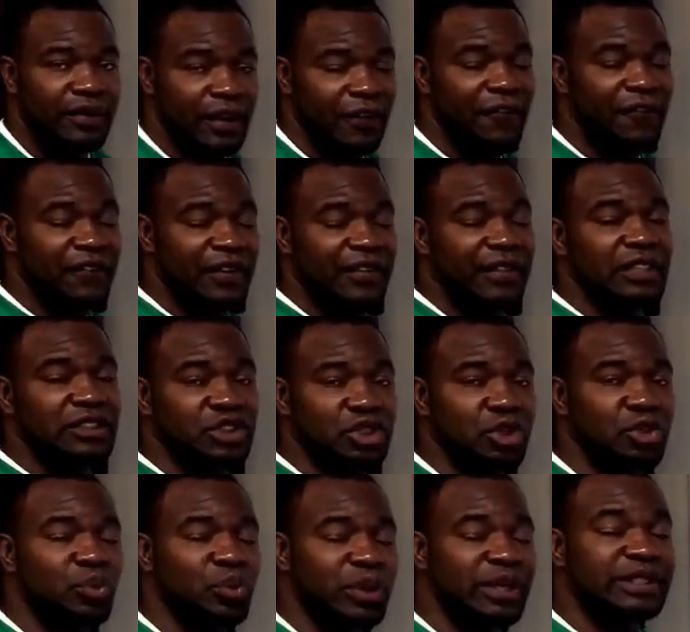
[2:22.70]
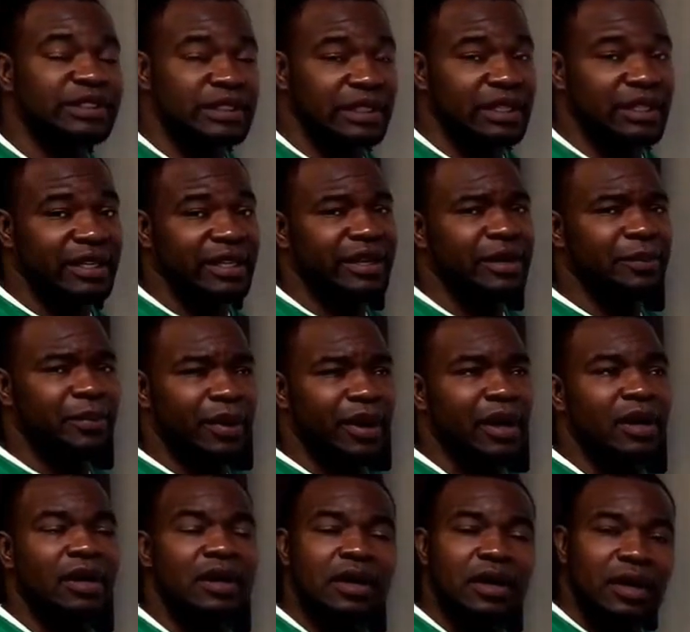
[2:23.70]
there are 52 weeks in a year,
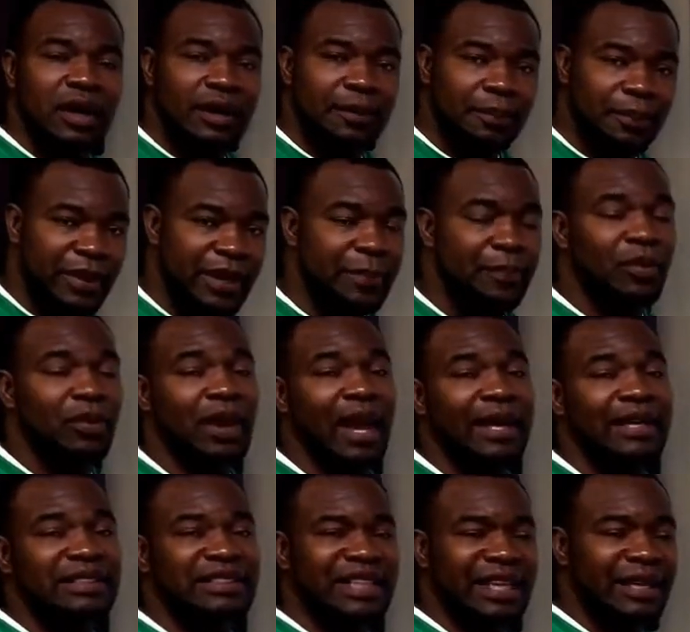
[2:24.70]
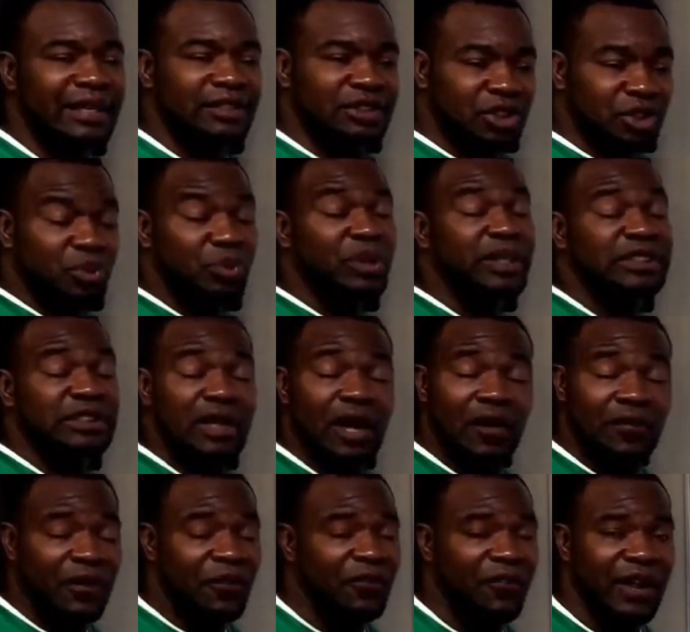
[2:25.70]
but people like to take two weeks
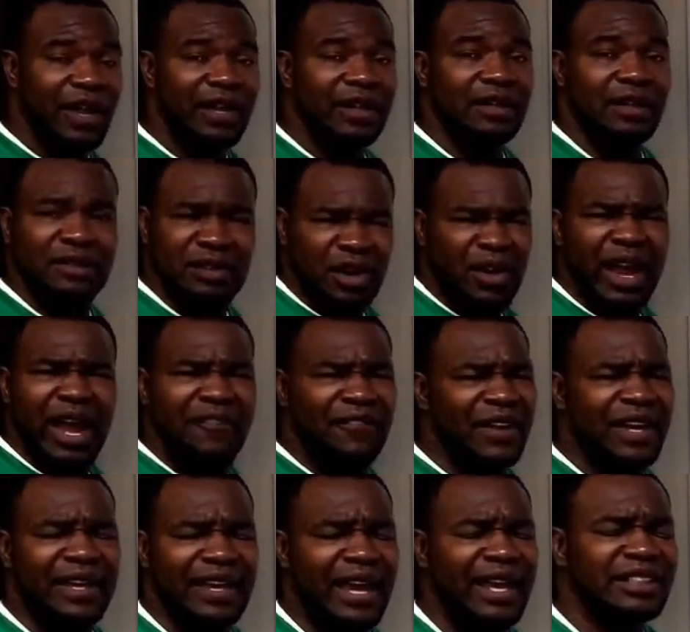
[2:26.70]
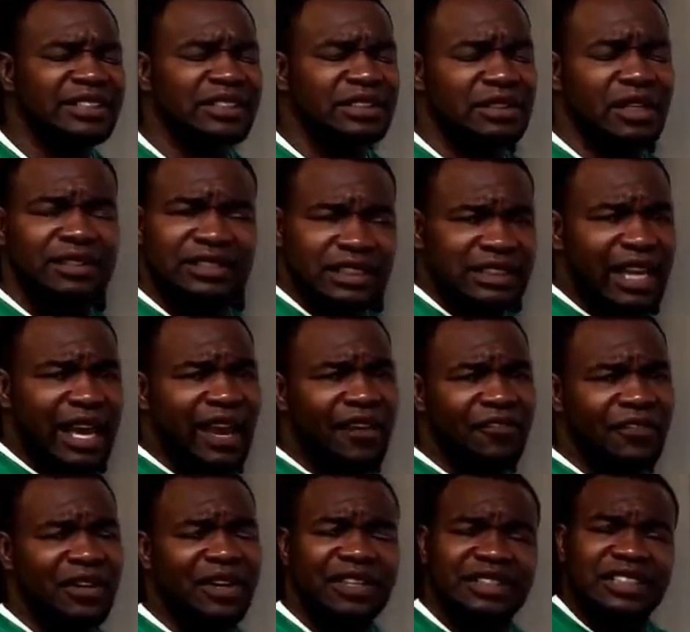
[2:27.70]
off the vac you know have vacations or just
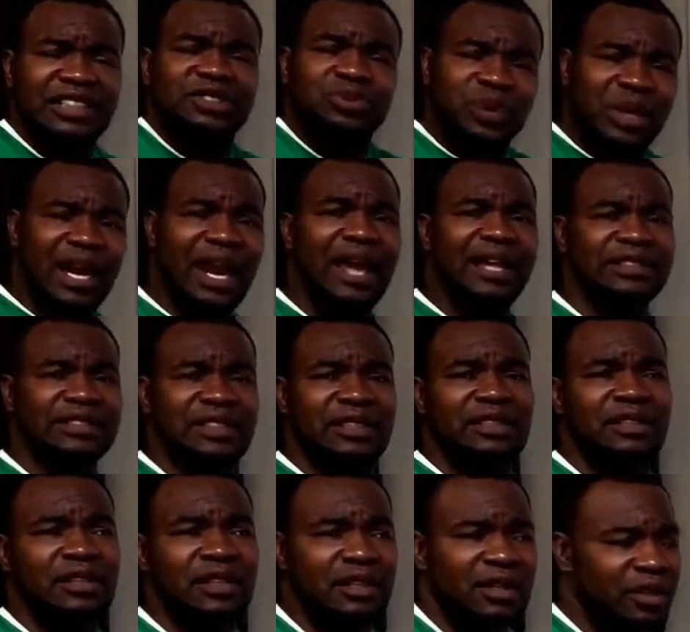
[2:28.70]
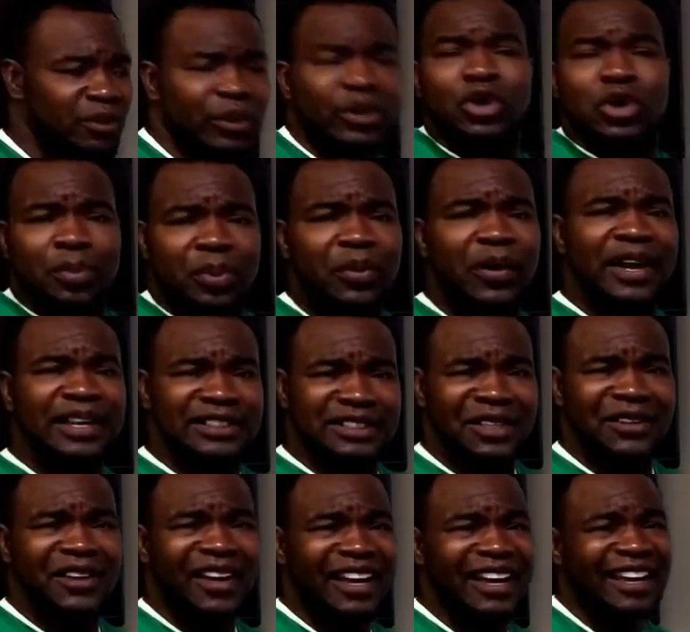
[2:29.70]
have fun just relax and recuperation
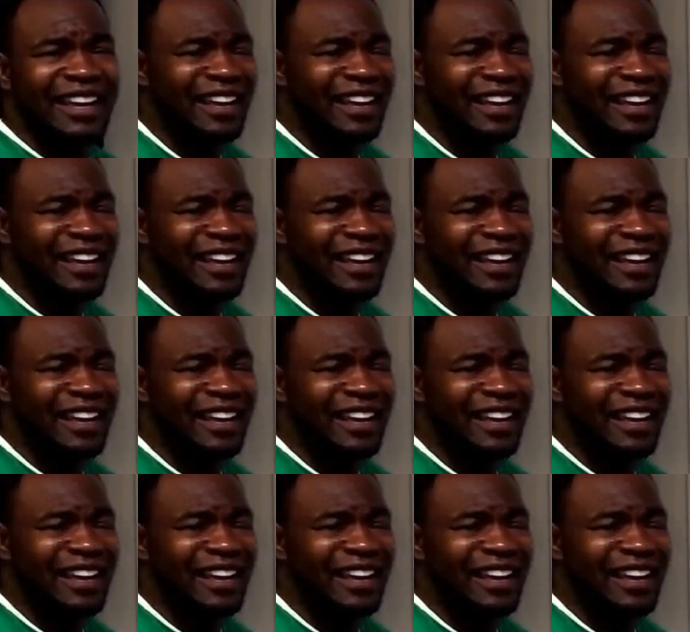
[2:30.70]
okay